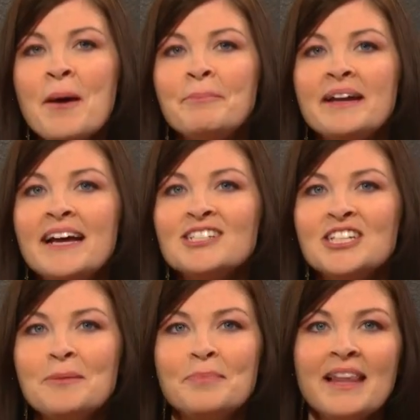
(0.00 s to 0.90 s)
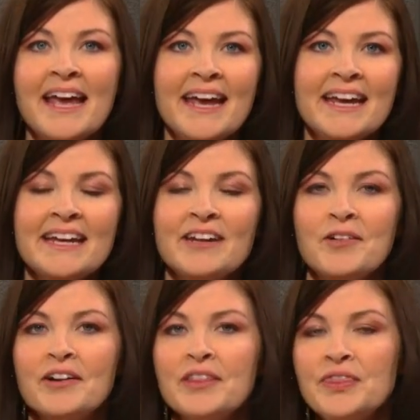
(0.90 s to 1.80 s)
But as she played and
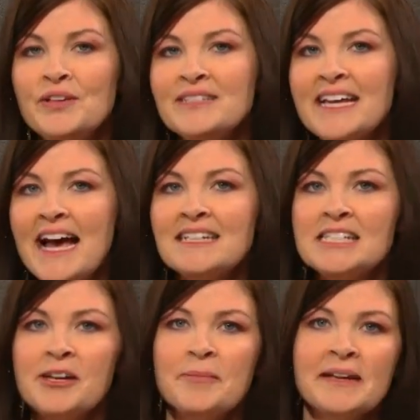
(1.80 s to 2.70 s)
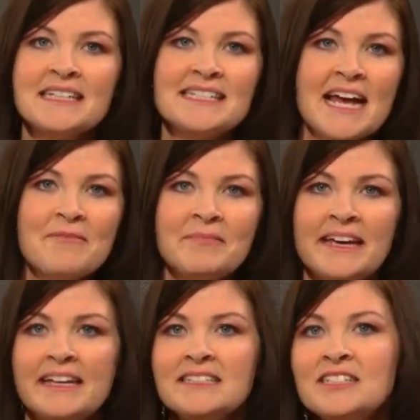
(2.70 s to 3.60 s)
her enthusiasm,
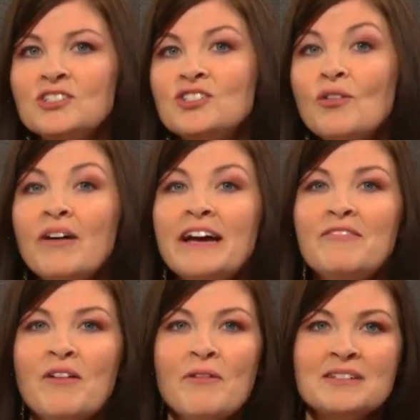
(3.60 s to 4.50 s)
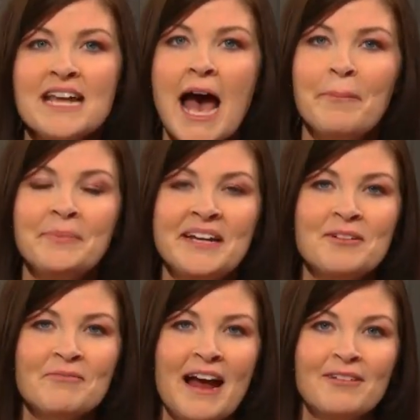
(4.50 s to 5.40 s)
excitement, and joy of what was happening
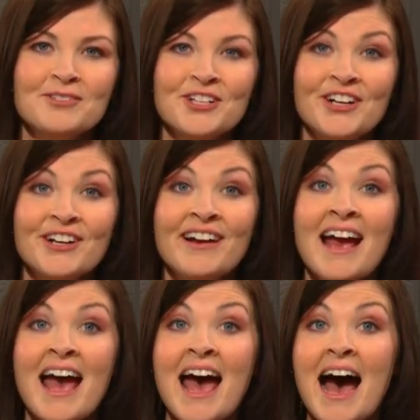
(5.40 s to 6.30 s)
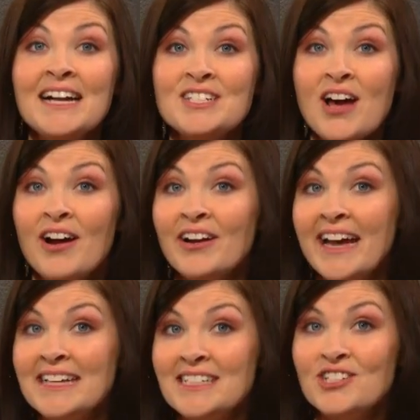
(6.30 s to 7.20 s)
around her, I saw her
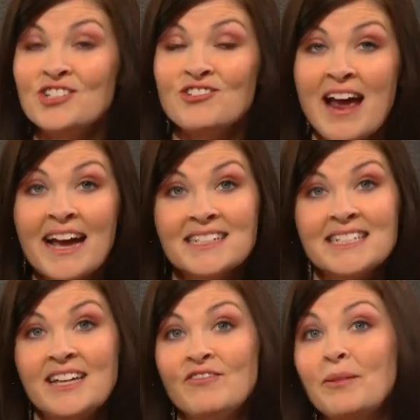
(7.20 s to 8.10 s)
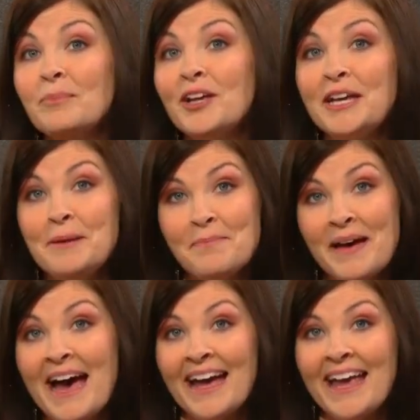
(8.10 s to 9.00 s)
get distracted from looking
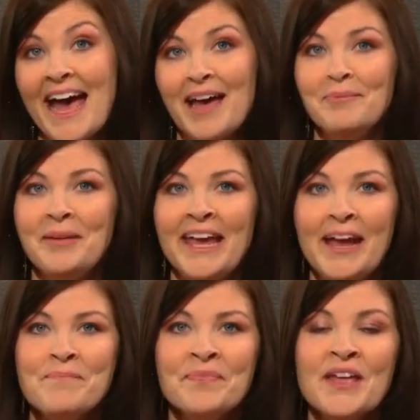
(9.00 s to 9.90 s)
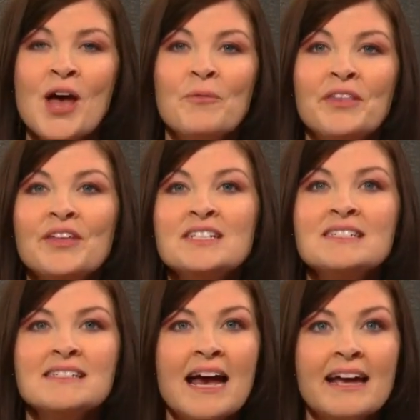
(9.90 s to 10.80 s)
back at me. Within
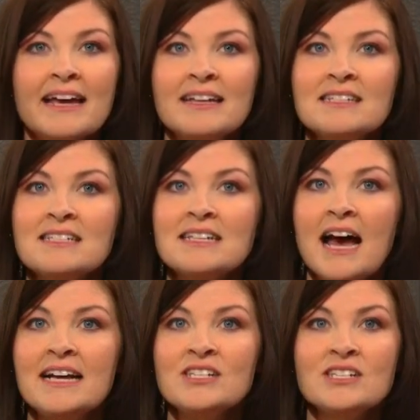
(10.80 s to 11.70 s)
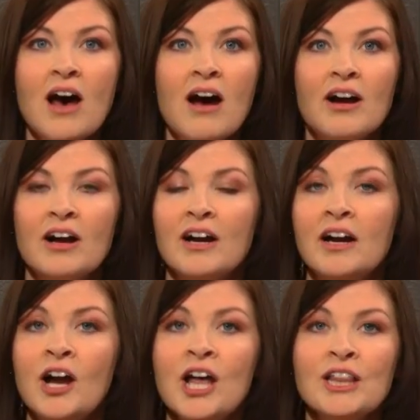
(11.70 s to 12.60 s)
seconds, I saw
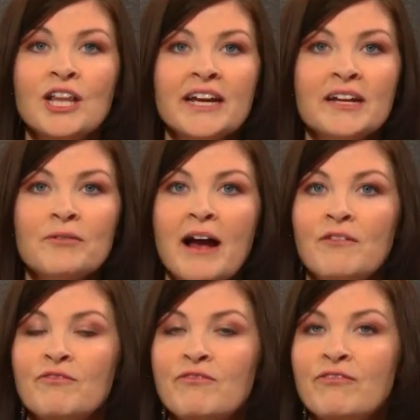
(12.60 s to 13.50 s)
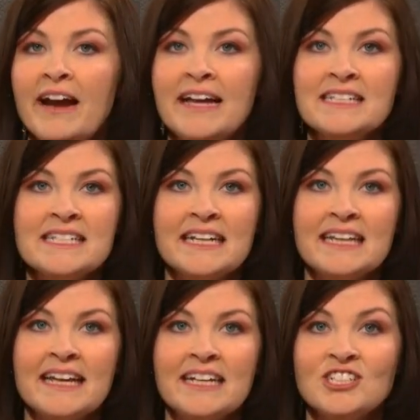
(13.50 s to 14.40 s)
her looking around
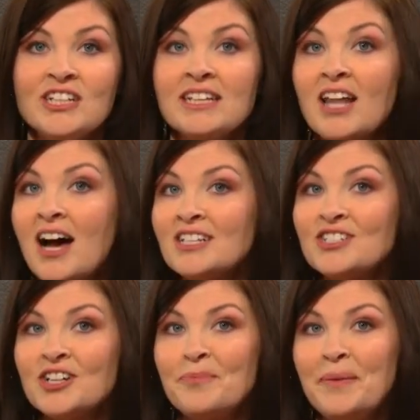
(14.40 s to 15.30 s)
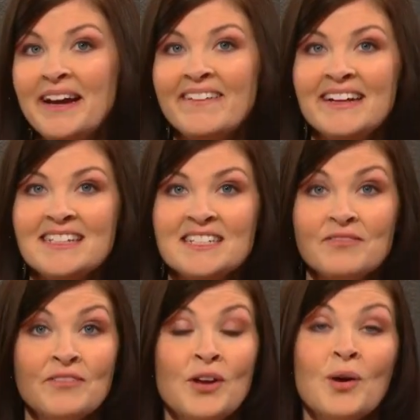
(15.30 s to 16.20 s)
frantically. She had lost her bearings
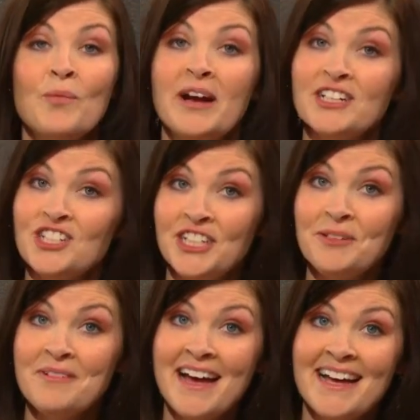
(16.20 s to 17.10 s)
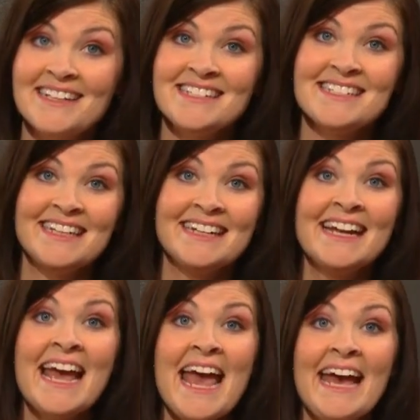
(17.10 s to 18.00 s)
of where she was, and,
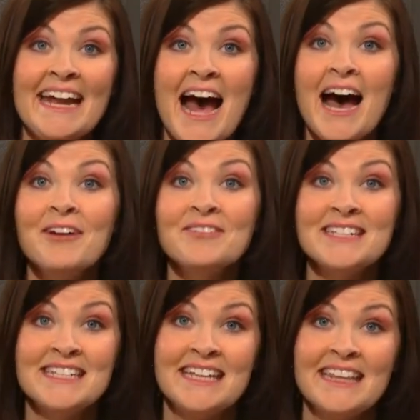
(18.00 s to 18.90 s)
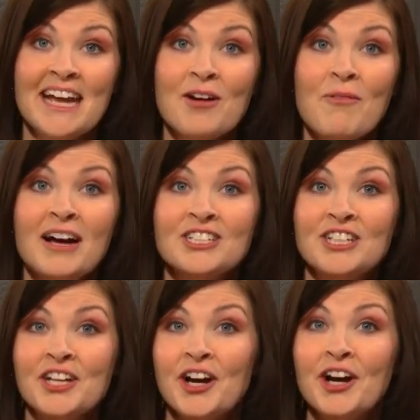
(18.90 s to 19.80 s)
and I was sitting there
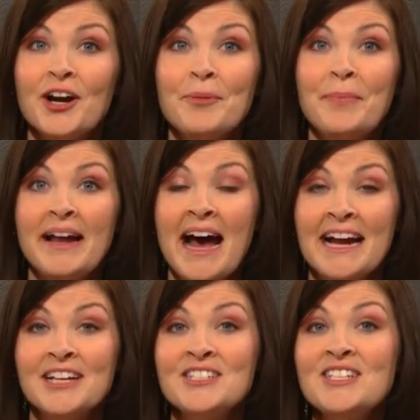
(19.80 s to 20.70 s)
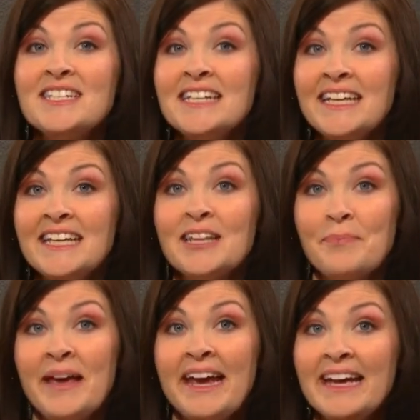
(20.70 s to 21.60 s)
watching her, but I could see the
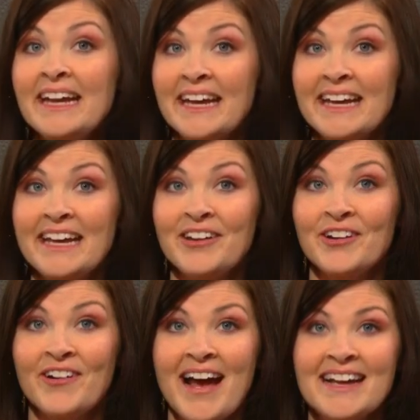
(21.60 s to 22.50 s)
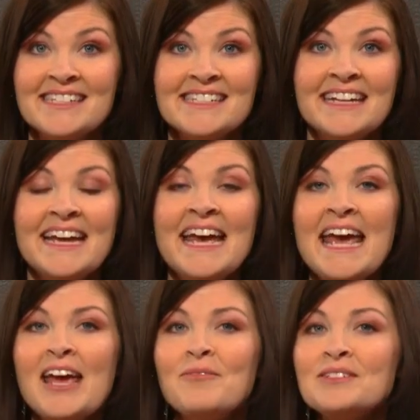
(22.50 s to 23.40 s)
panic in her eyes.
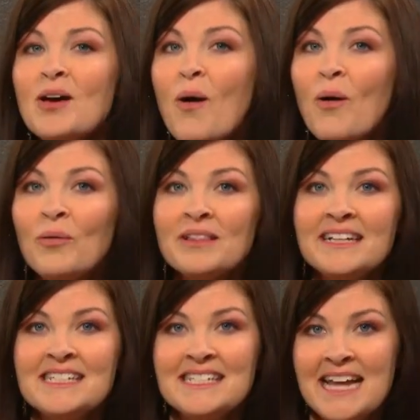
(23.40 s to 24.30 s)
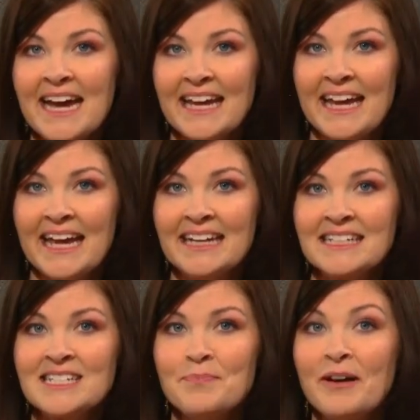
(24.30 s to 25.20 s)
It was only
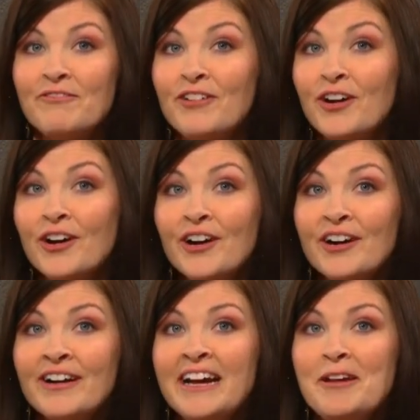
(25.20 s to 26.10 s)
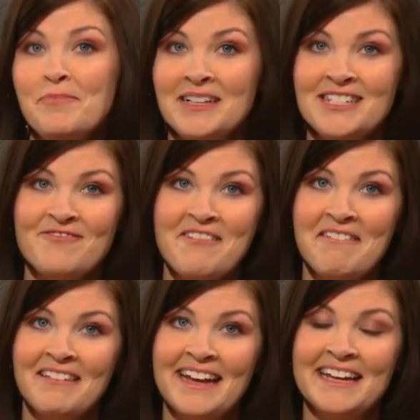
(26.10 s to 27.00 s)
seconds, but for her, it must have
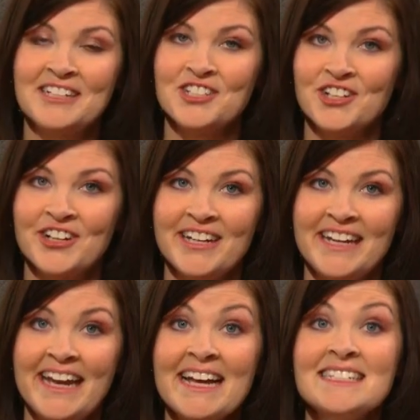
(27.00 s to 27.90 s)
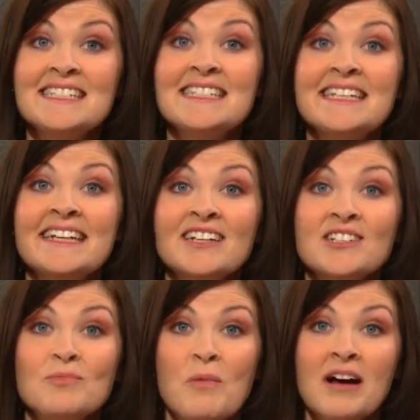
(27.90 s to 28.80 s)
felt like an eternity as
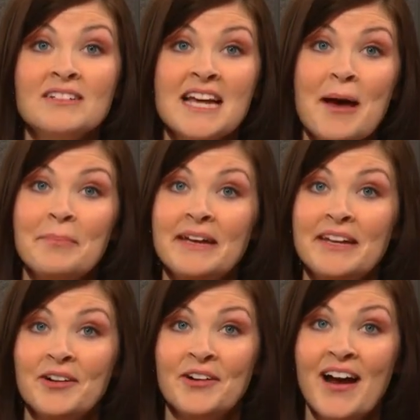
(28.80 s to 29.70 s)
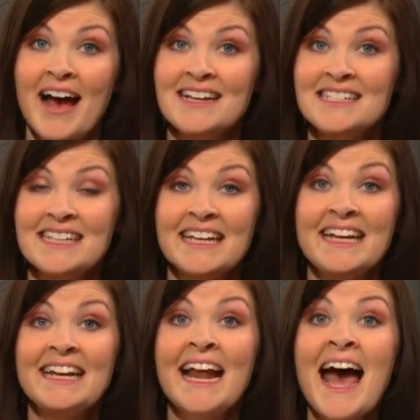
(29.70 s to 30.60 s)
tears welled up in her eyes,
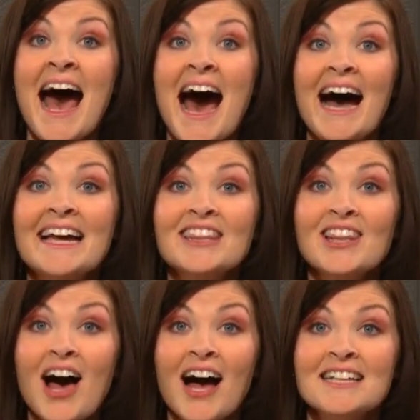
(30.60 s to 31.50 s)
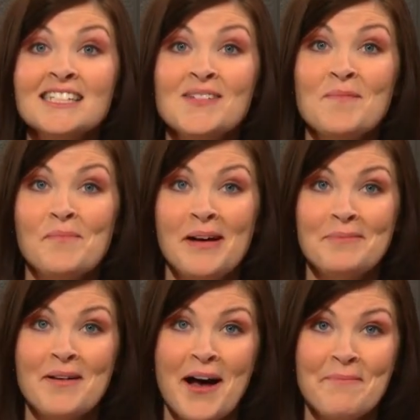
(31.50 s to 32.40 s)
thinking, I lost my
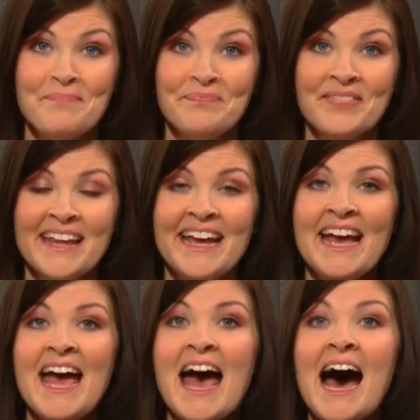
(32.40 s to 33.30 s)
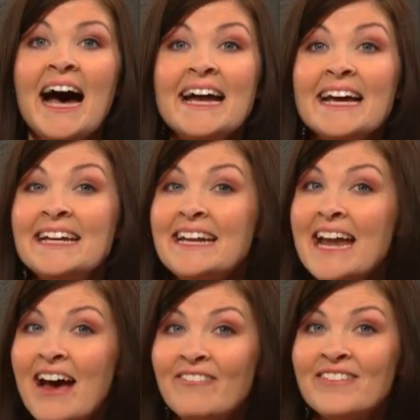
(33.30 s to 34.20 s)
mom. I had
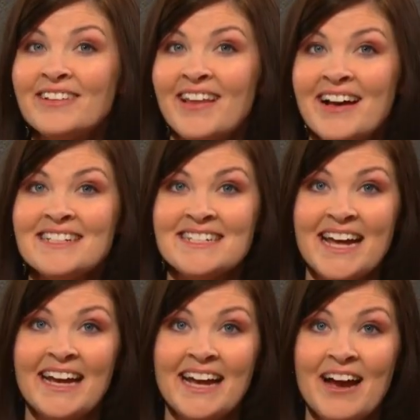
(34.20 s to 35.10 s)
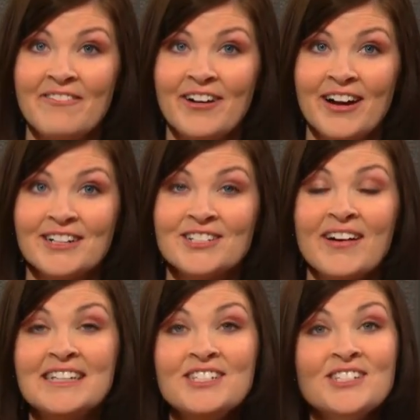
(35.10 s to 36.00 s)
never lost sight of her, so
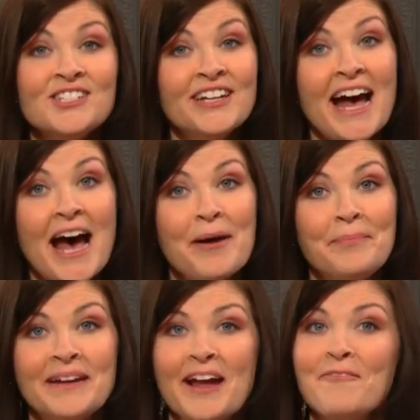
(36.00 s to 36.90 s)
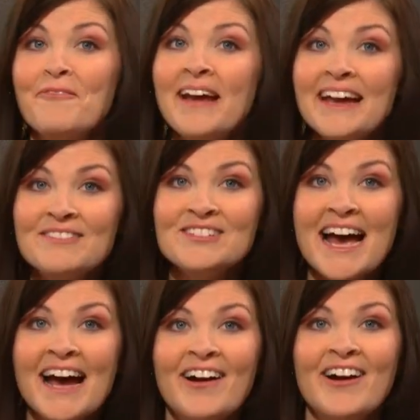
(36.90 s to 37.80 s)
I stood up and I waved at